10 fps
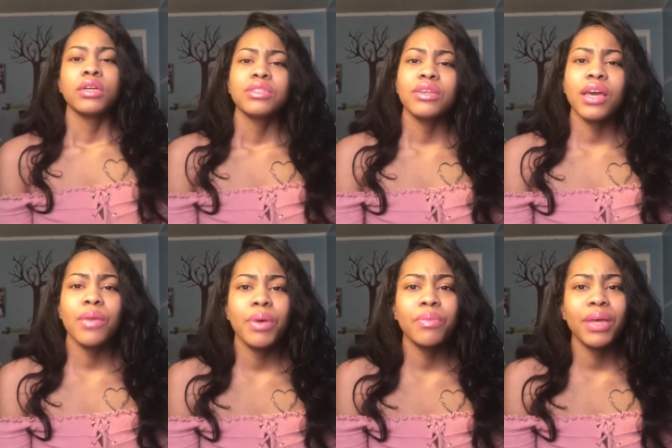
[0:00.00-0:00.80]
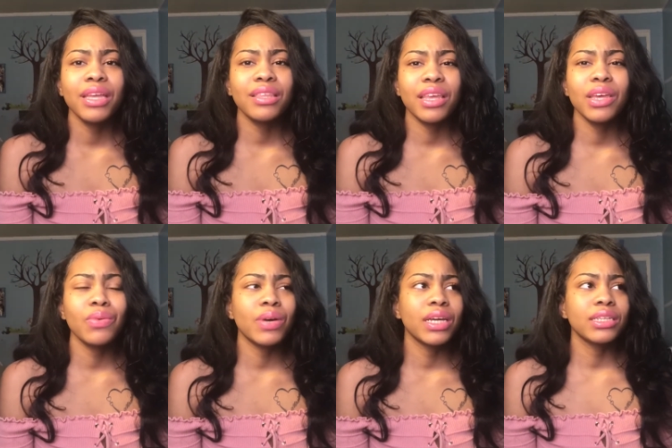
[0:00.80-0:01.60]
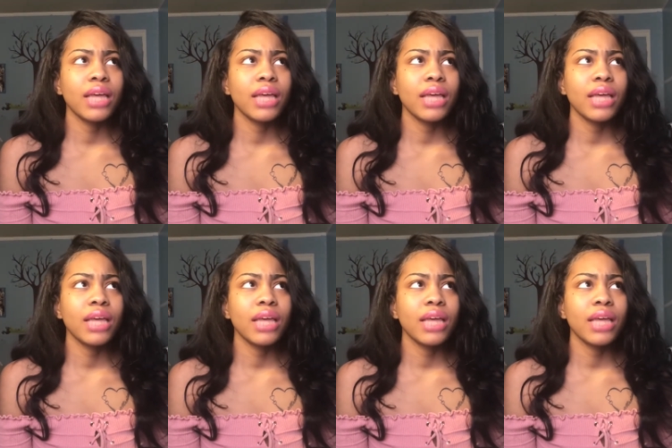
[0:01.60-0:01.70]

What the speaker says: So yeah, my main thing was